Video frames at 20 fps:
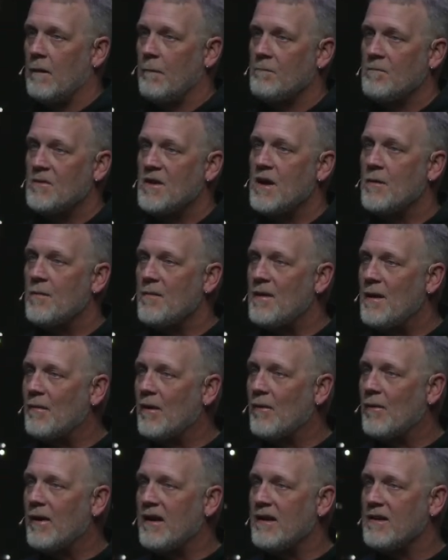You remember
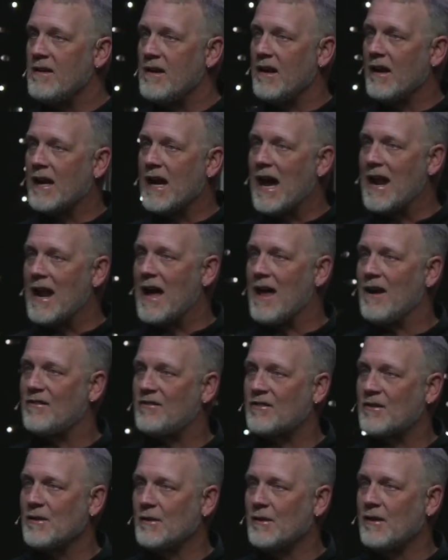when you got out of
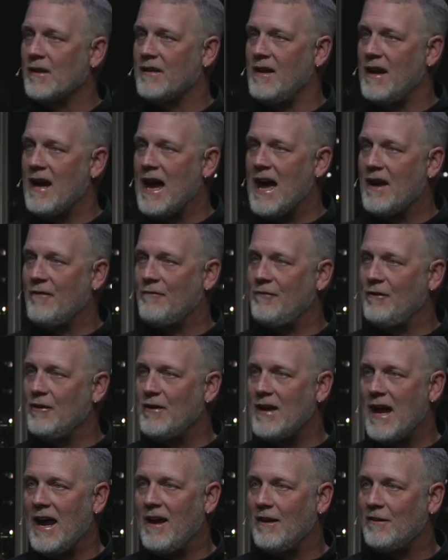school and you had a few
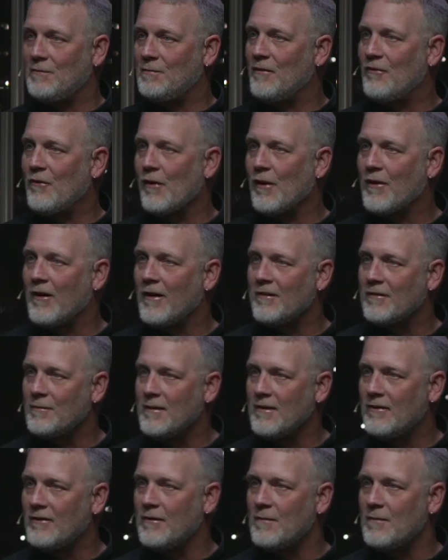days before Christmas?